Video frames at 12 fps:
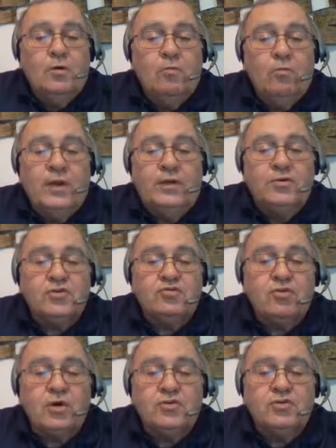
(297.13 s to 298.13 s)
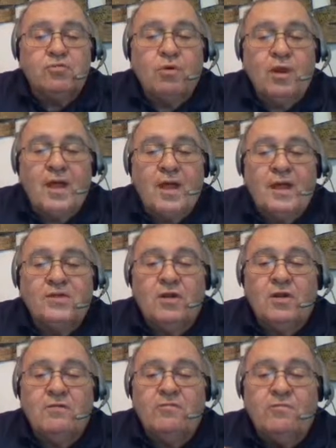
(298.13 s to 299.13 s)
Reconstruction relies
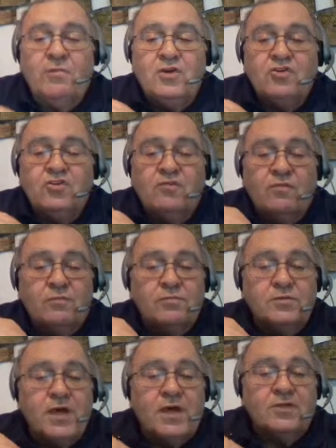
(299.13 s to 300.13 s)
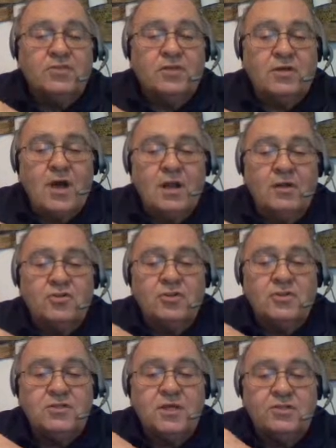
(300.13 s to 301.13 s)
on information from
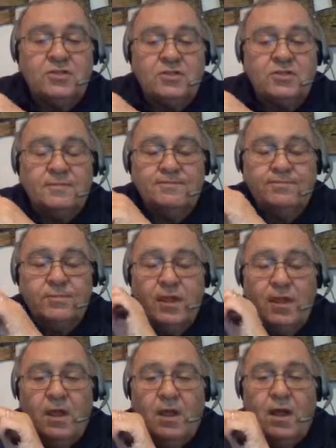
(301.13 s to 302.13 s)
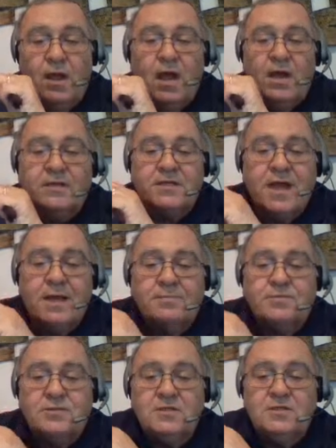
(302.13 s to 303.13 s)
toxicology tests,
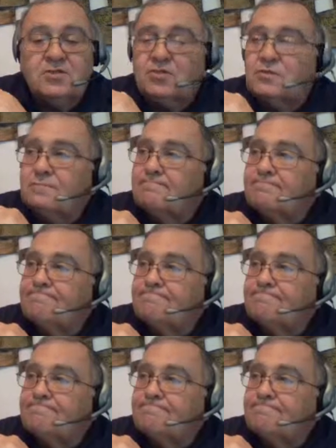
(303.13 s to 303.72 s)
autopsies,